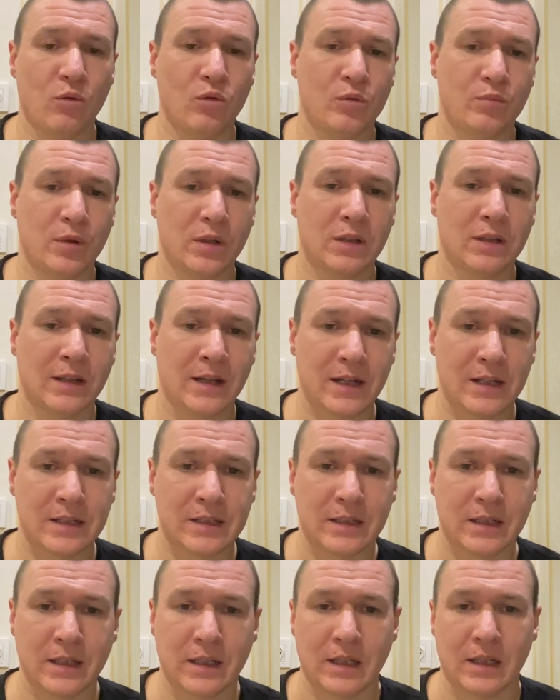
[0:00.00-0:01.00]
be glad
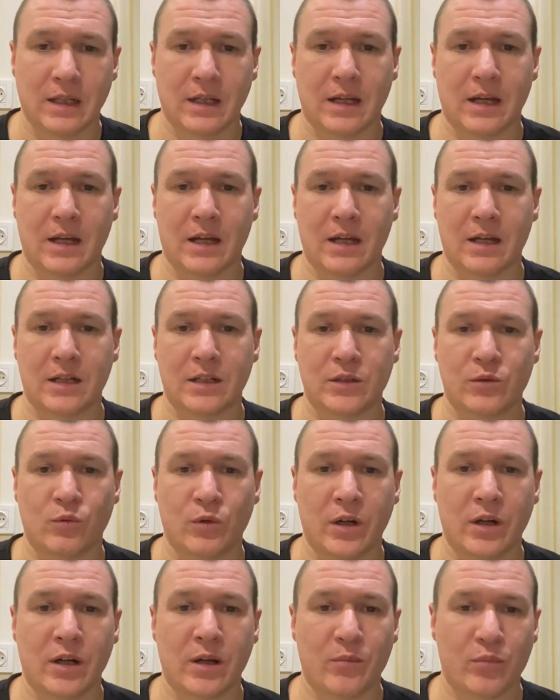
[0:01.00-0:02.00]
and
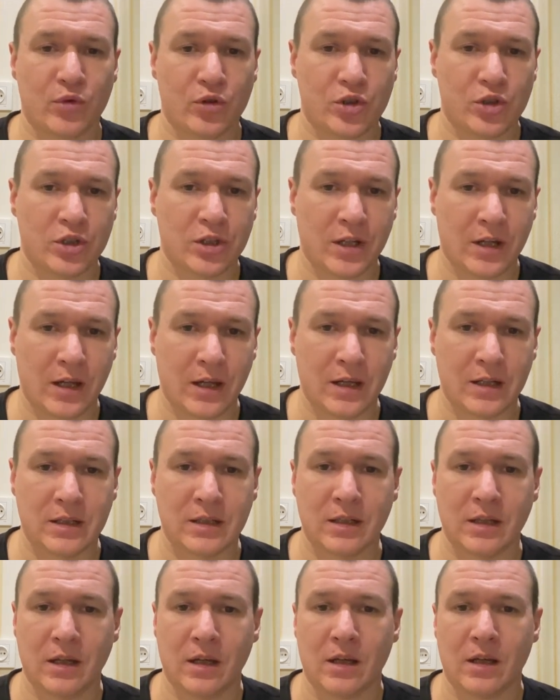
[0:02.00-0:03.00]
very appreciate
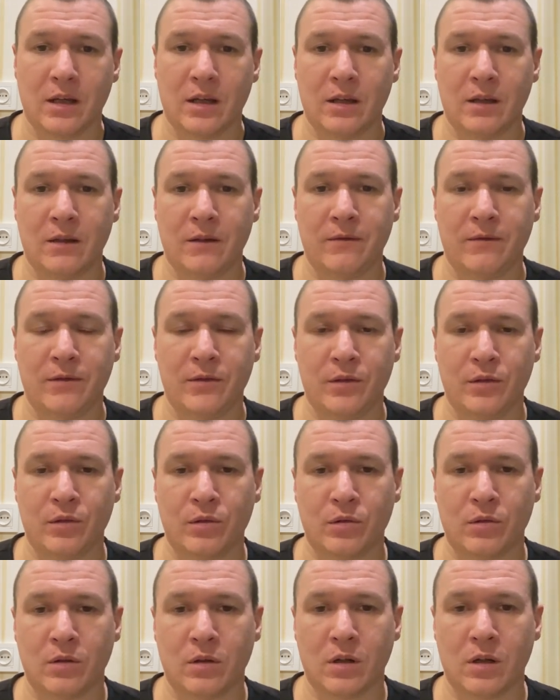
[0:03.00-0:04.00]
if
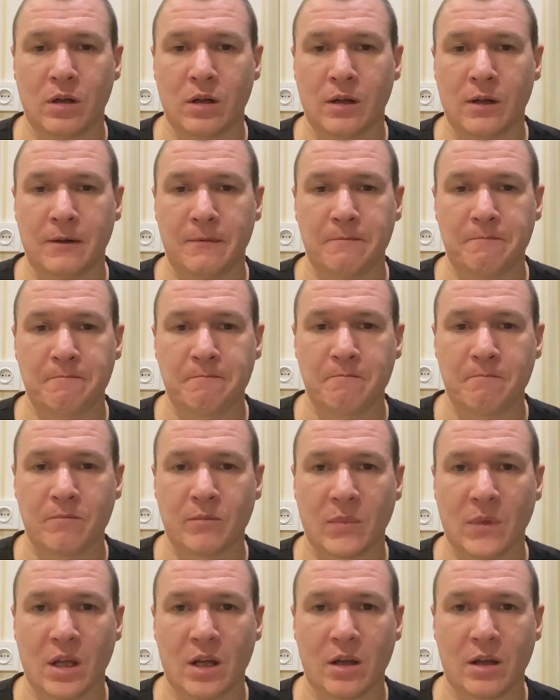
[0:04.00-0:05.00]
you
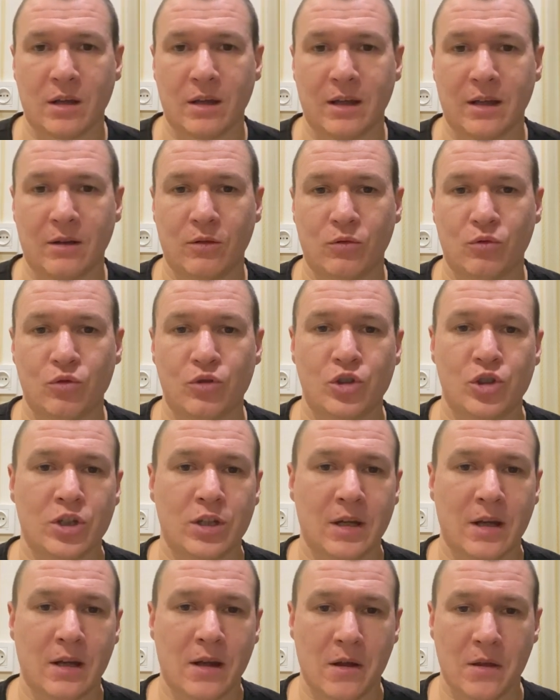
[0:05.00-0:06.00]
could
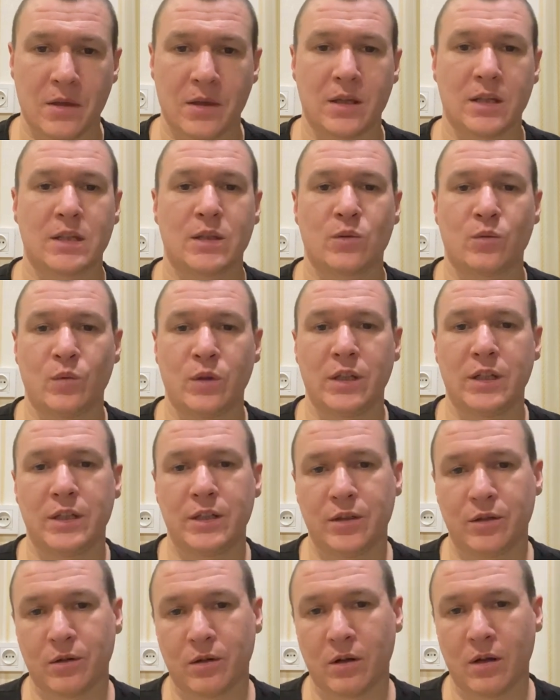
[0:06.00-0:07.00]
share this
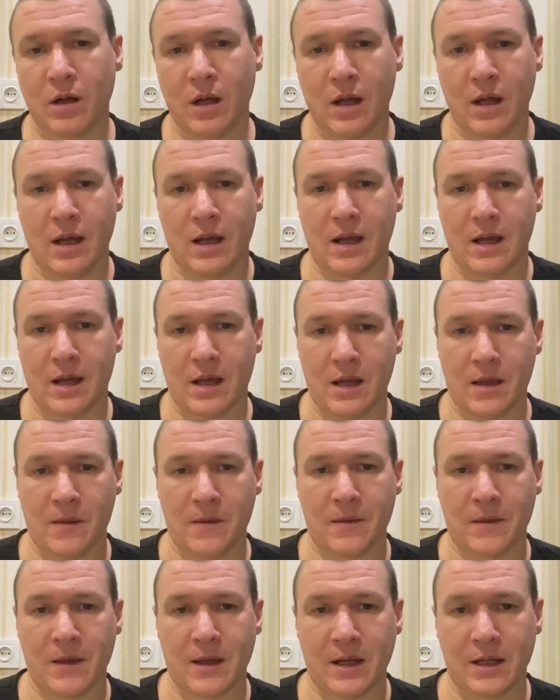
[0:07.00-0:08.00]
video
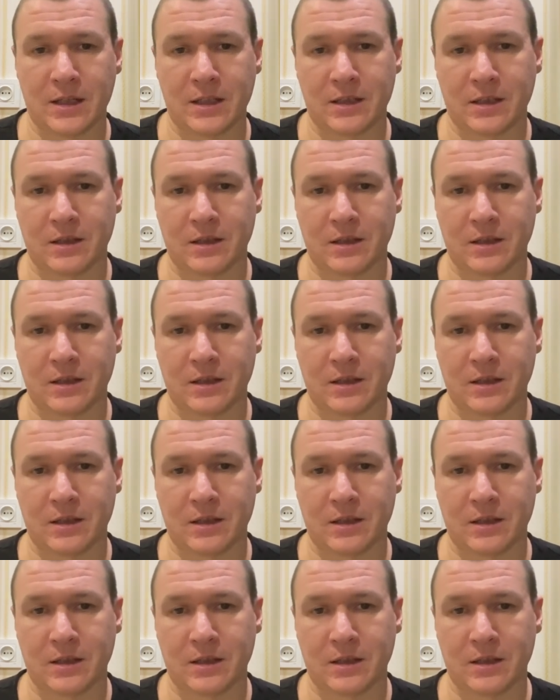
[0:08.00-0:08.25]
and that